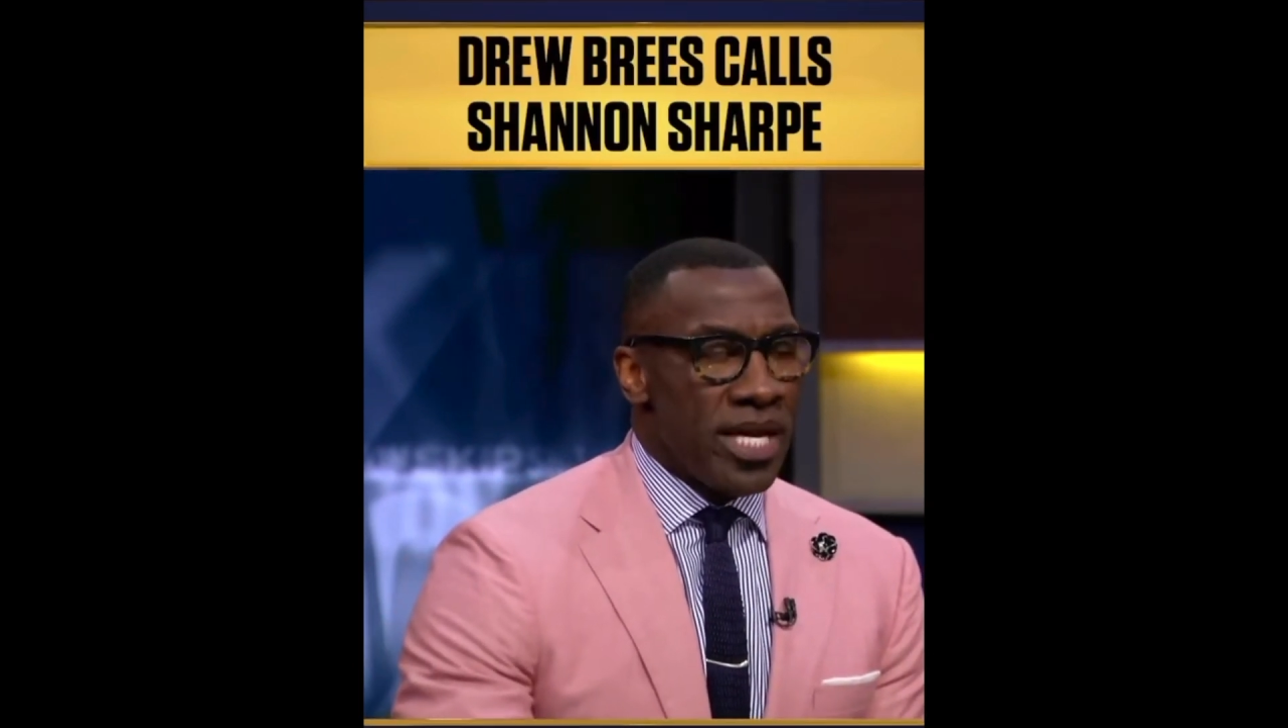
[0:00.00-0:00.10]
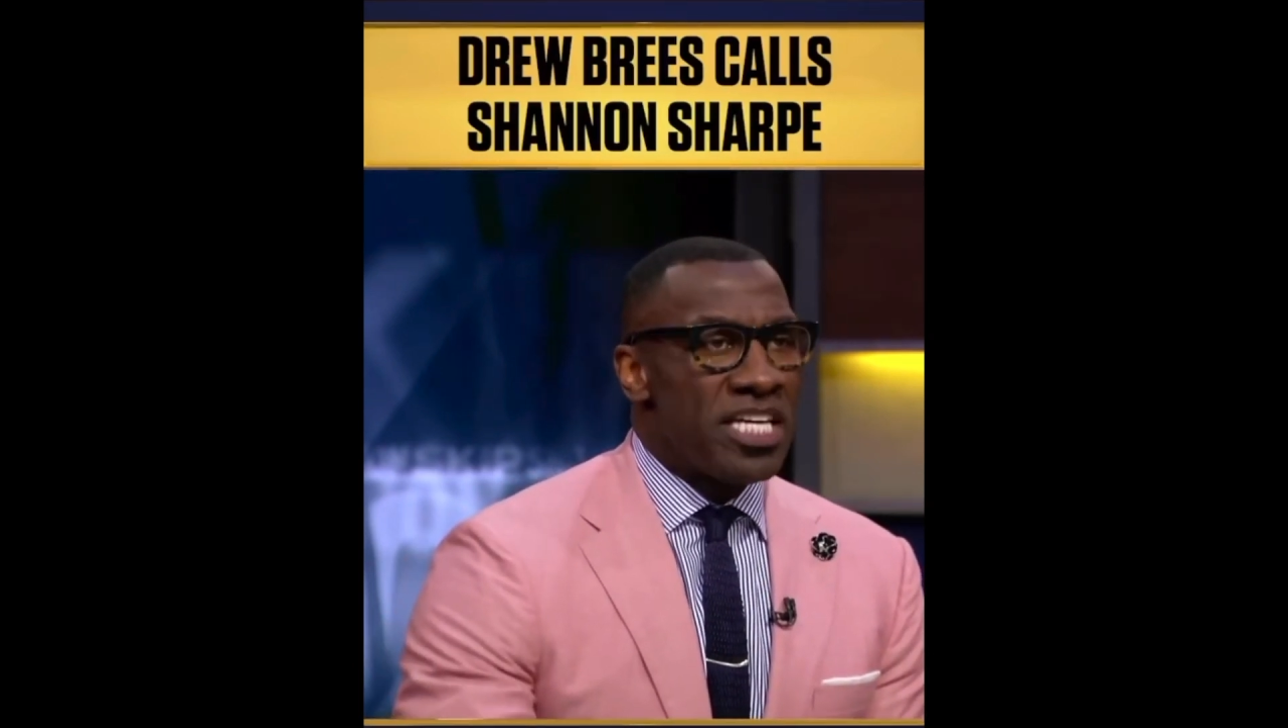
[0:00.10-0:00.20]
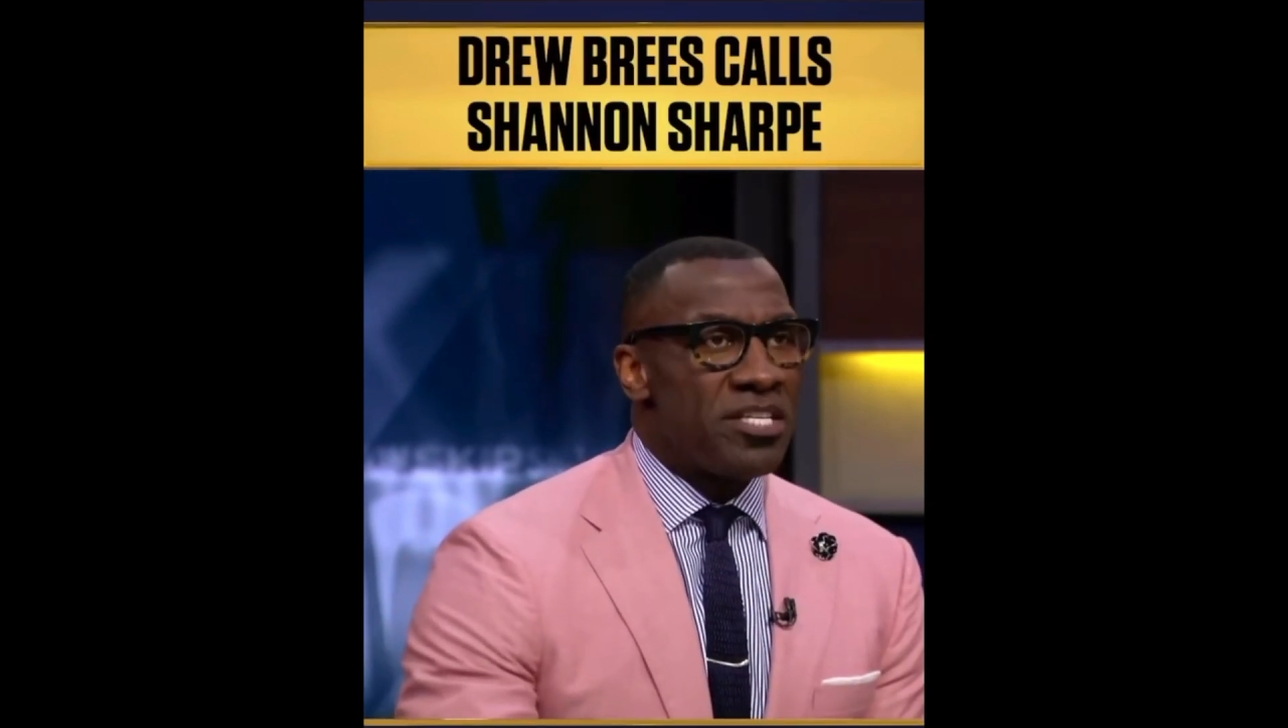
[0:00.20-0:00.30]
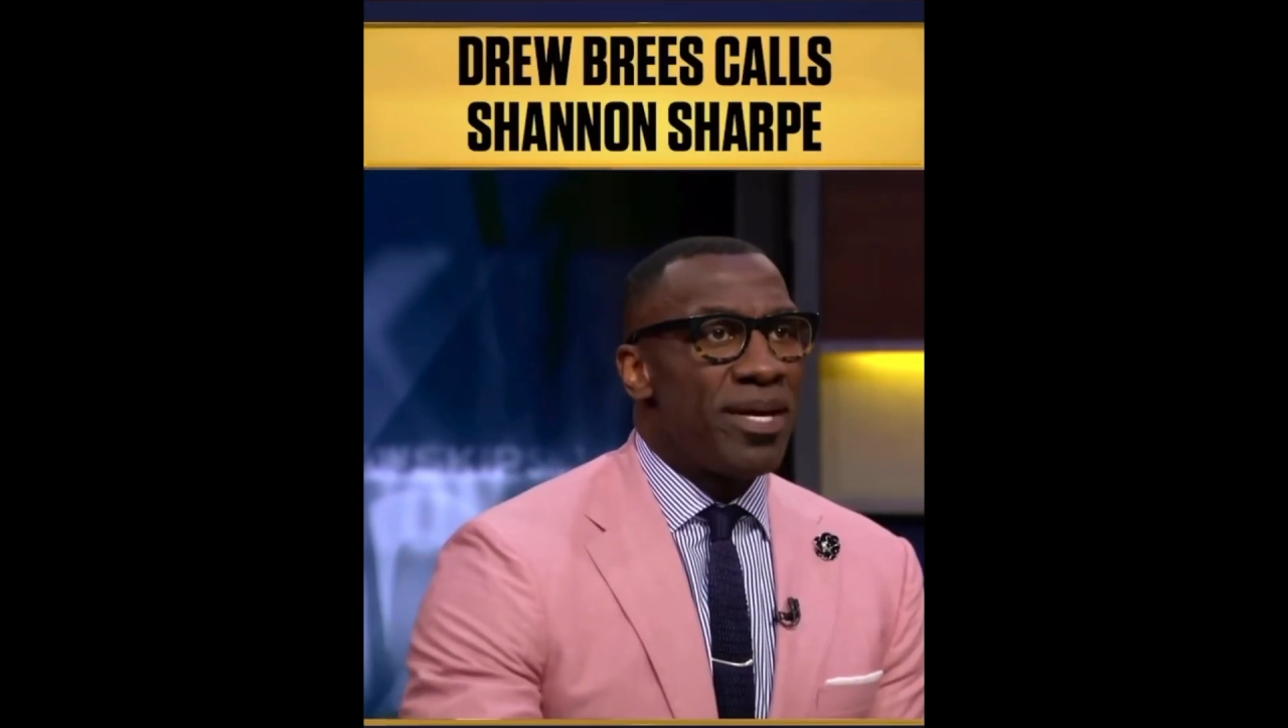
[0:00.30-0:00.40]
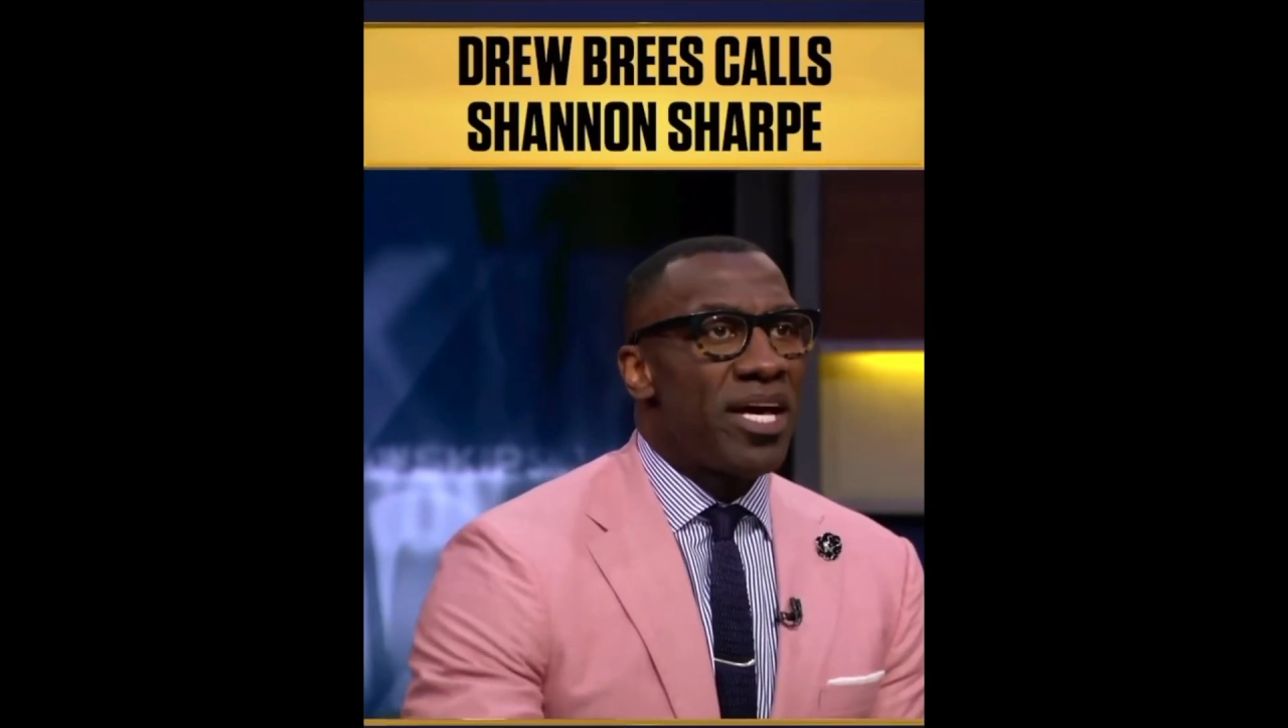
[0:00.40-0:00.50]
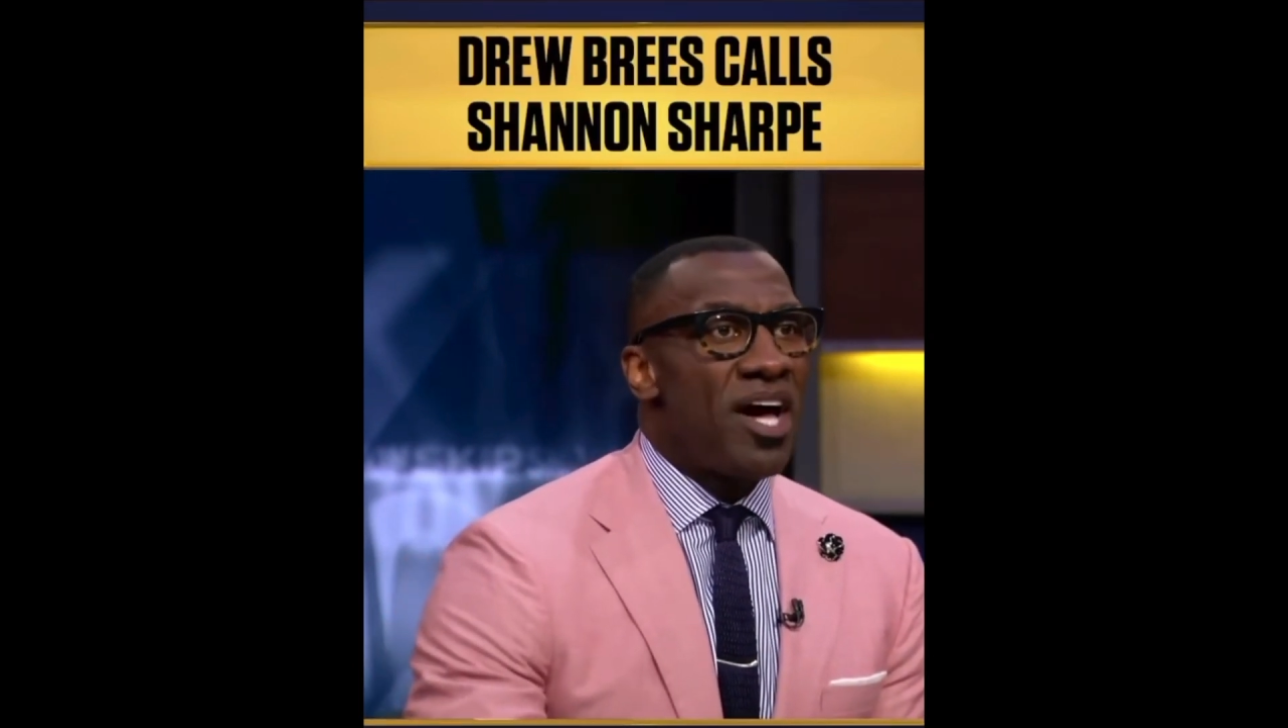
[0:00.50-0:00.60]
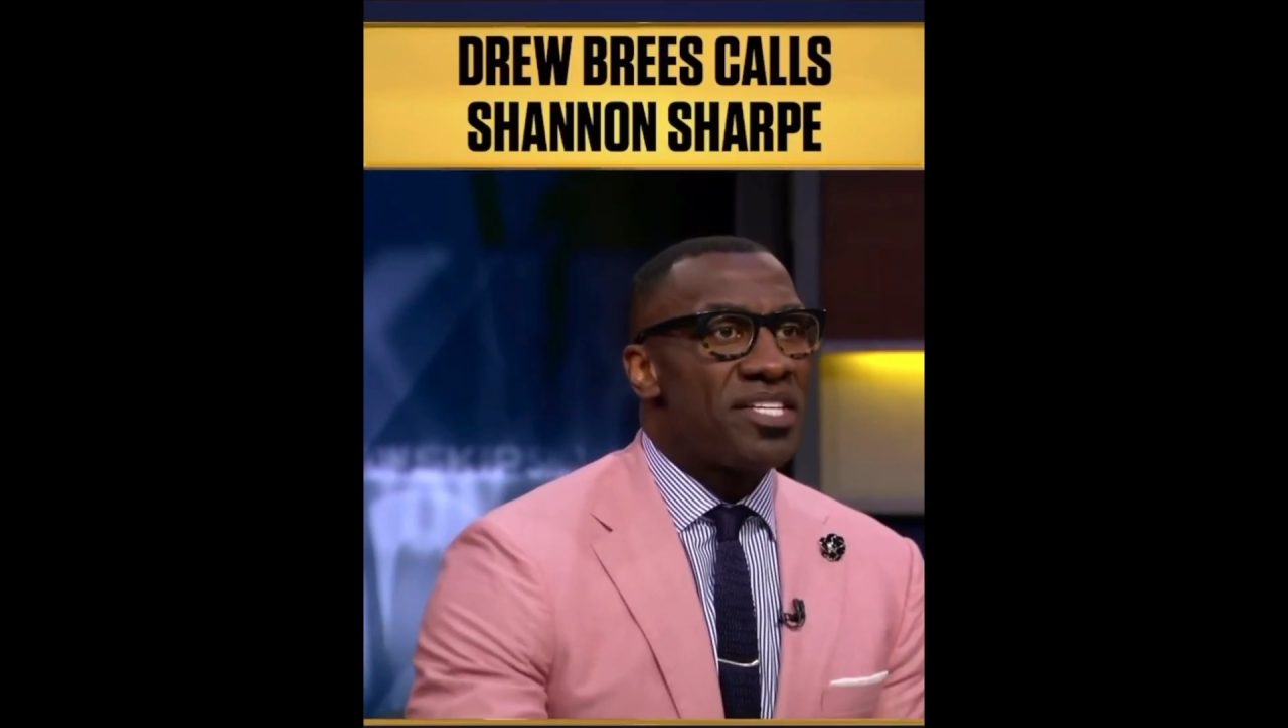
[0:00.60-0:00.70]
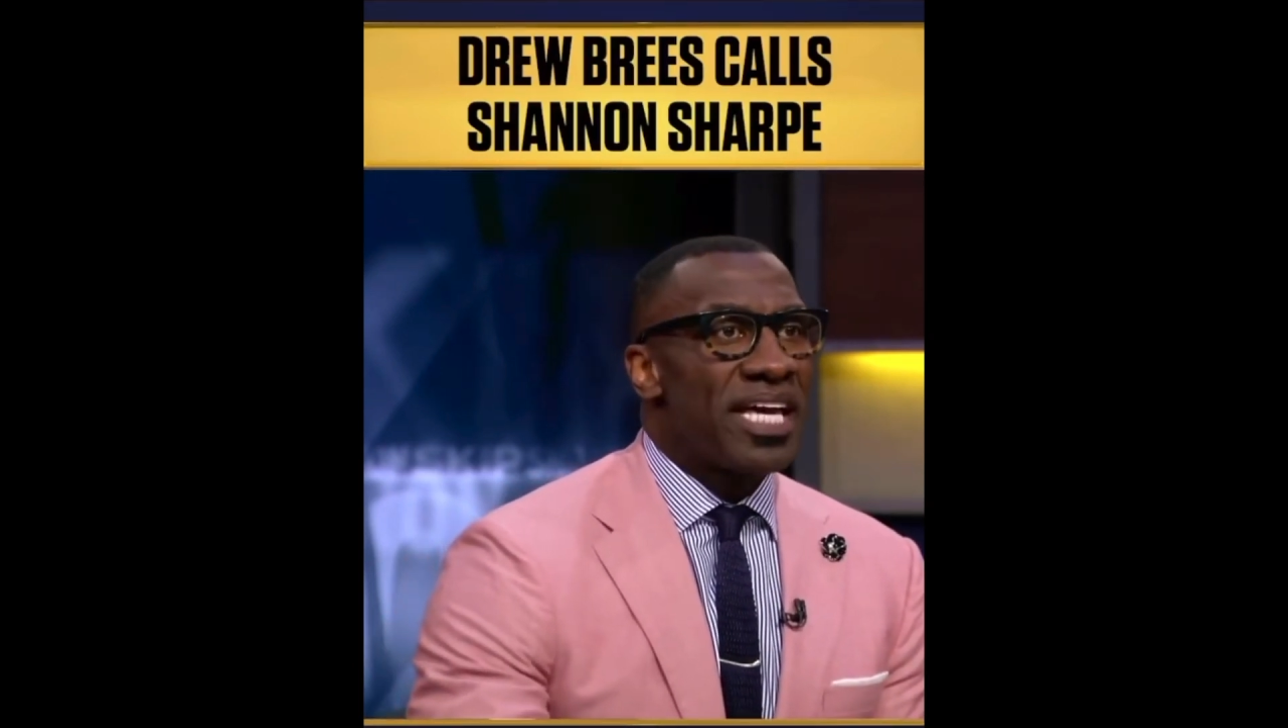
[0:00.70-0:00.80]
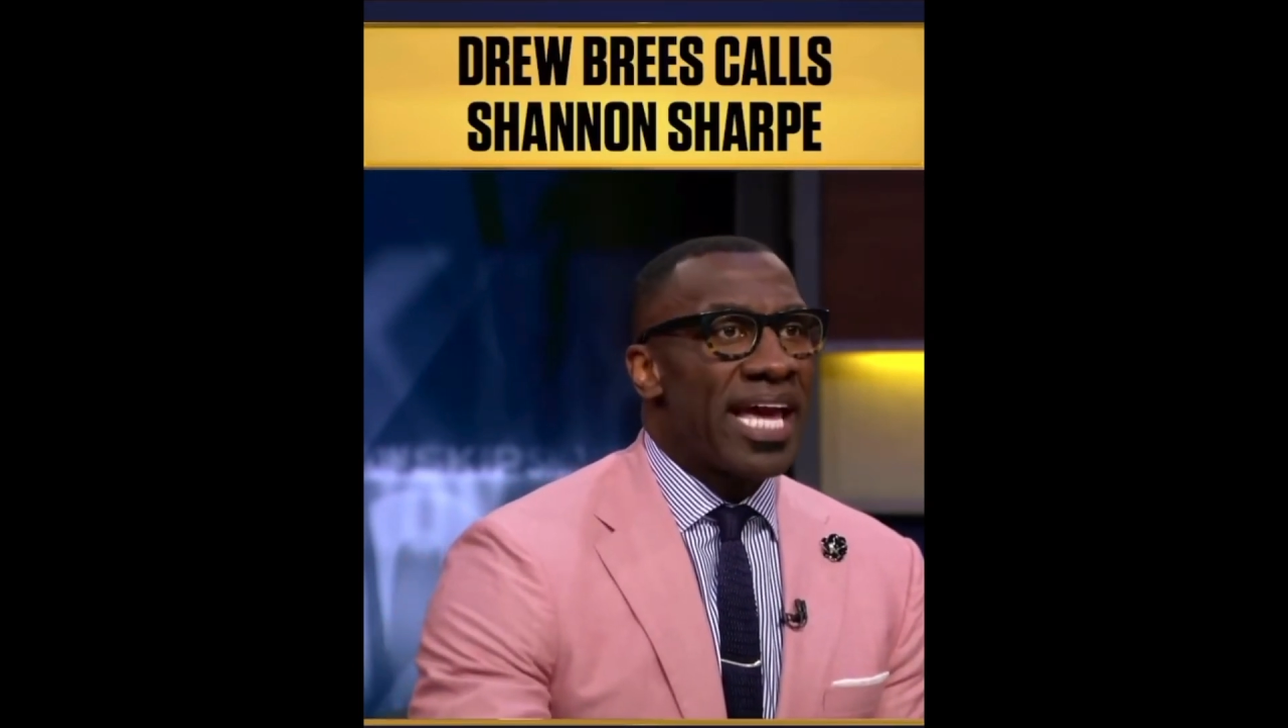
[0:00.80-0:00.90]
is because it